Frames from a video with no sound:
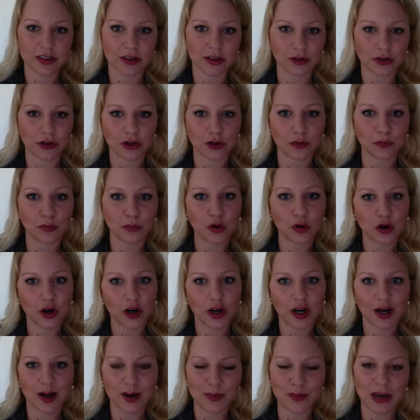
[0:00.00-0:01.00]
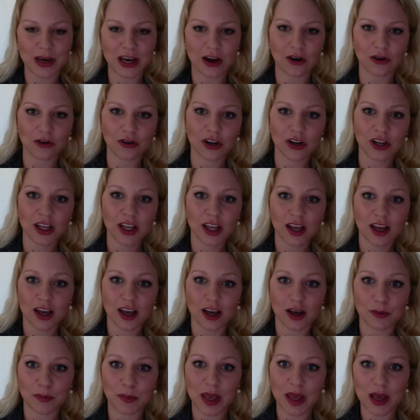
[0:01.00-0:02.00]
learn more about
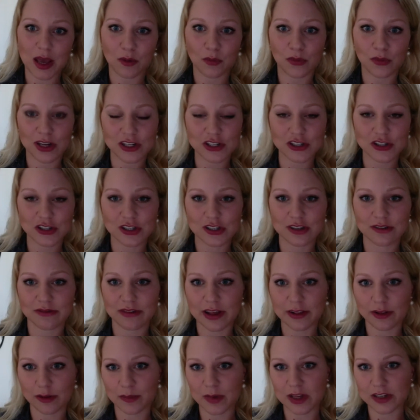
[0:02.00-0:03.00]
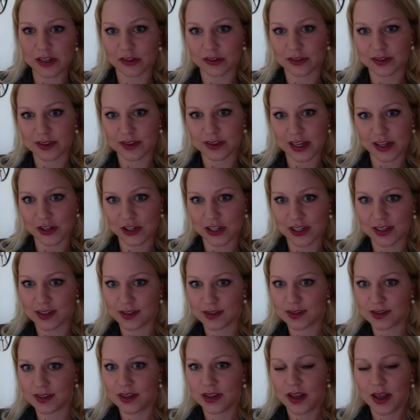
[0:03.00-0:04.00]
at which developmental
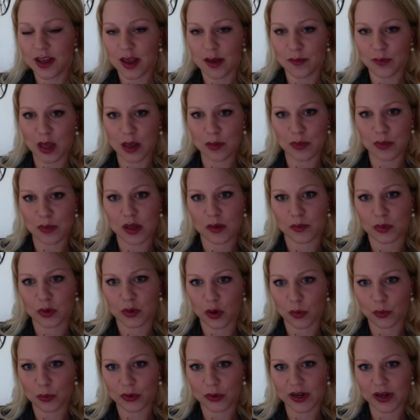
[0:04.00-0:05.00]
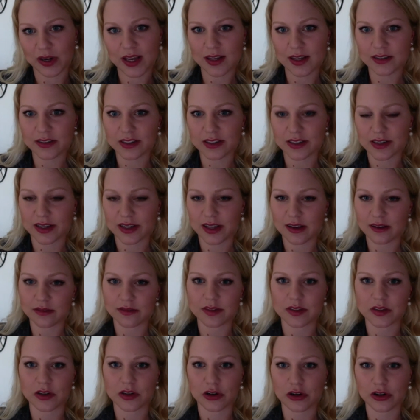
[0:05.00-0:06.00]
stages it might be appropriate to give
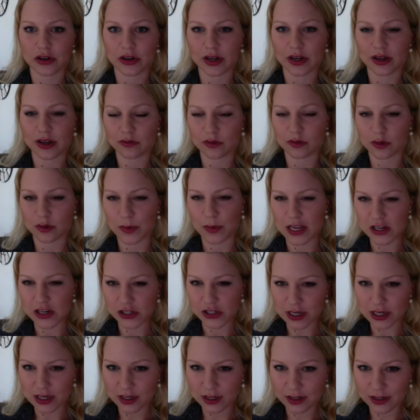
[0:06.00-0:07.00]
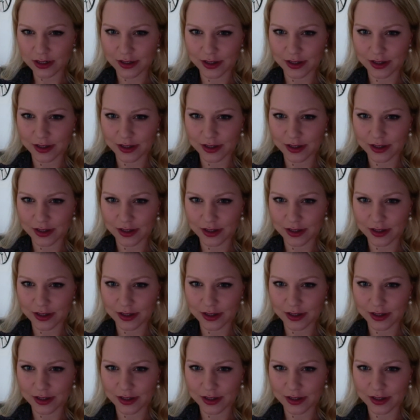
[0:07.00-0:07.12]
certain information.